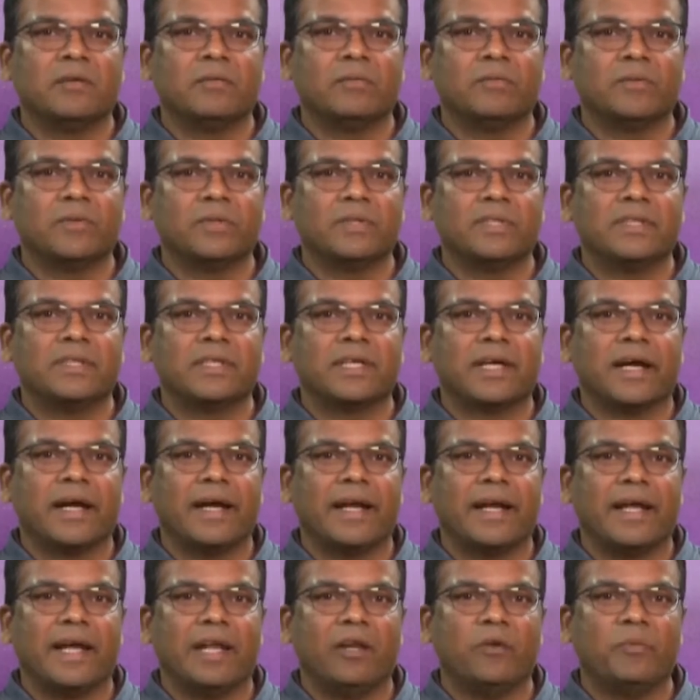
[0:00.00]
wood
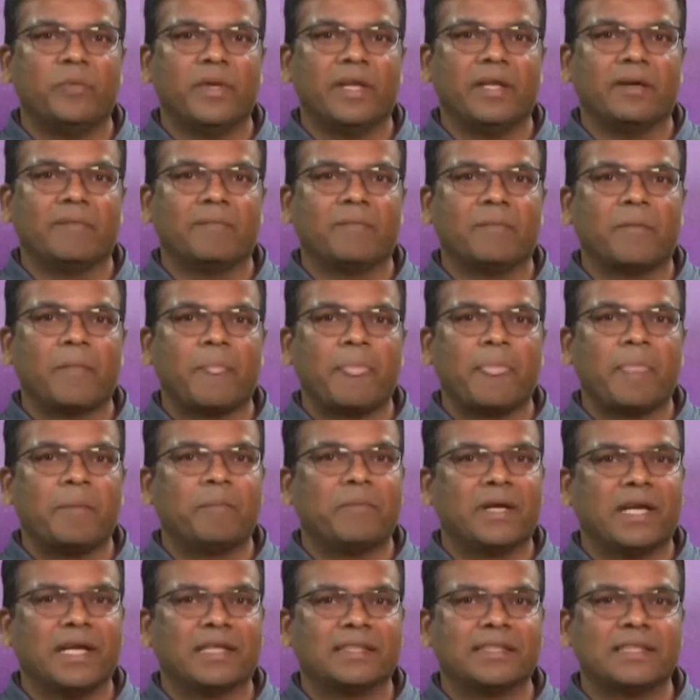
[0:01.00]
and aluminum,
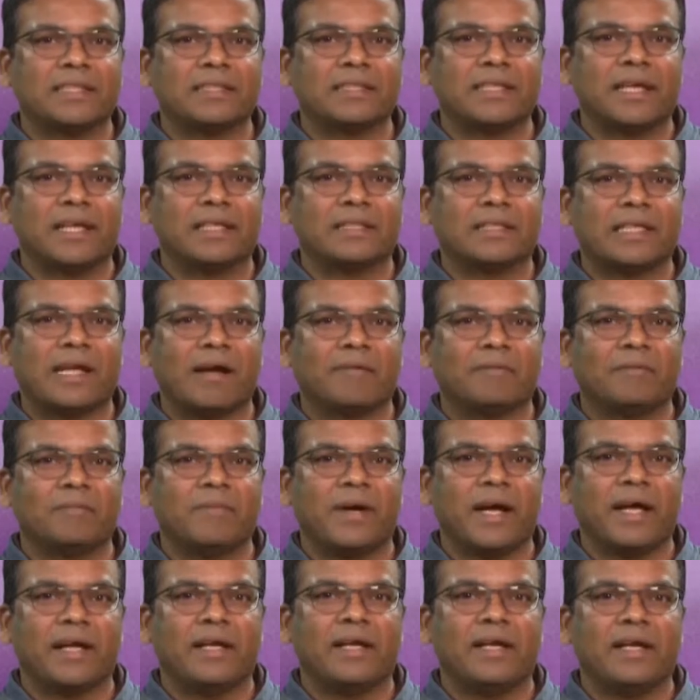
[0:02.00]
but X-rays are stopped
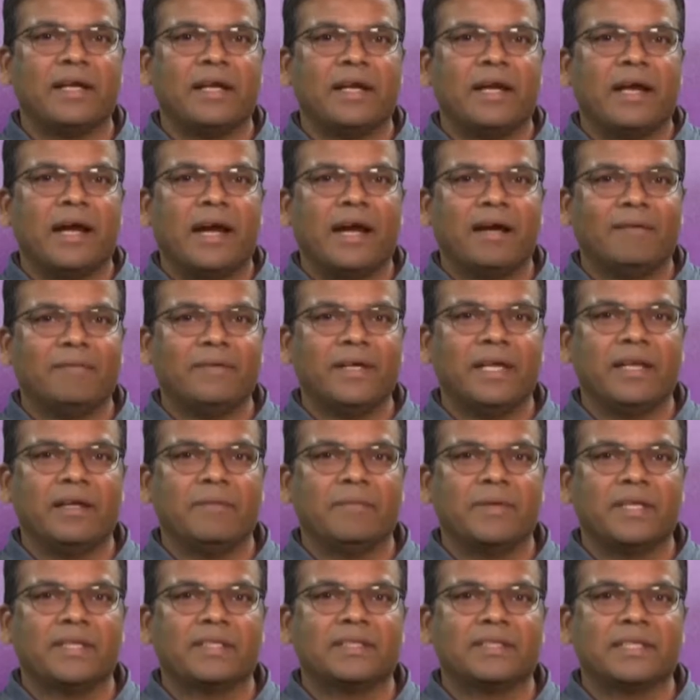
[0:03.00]
by heavy
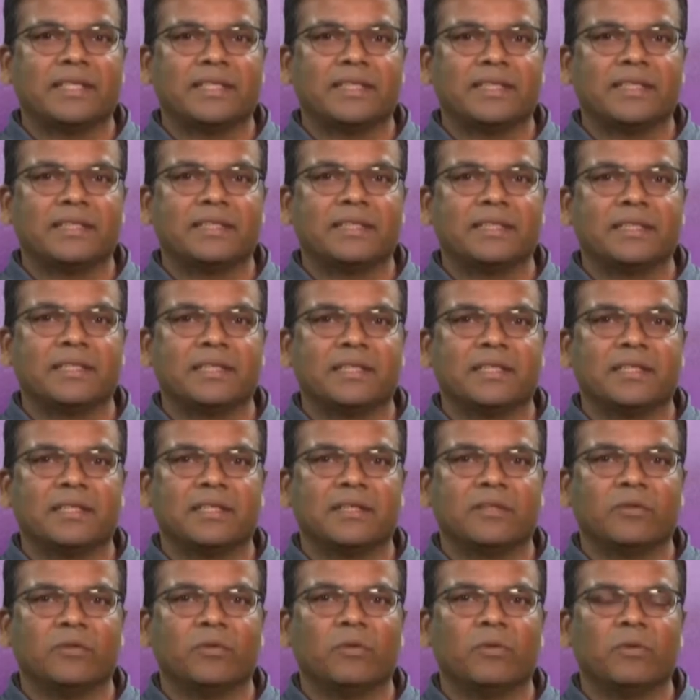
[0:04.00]
elements such as
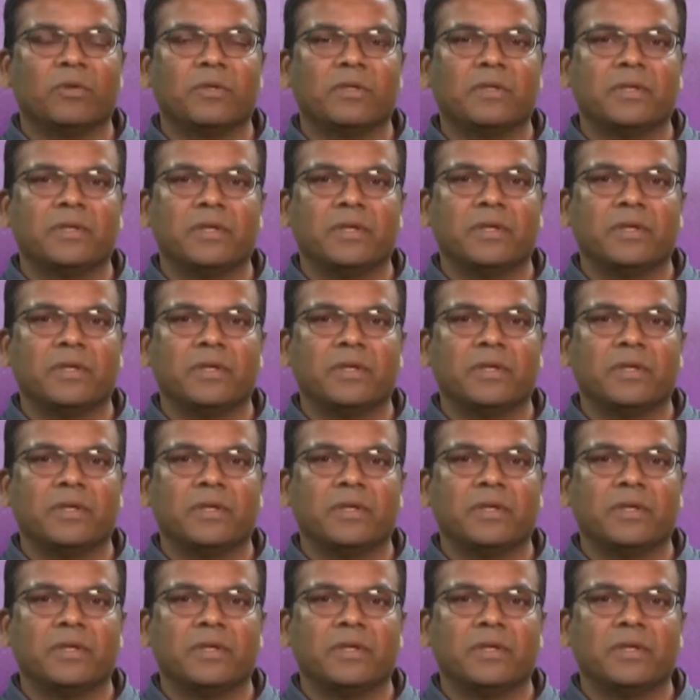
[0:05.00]
gold.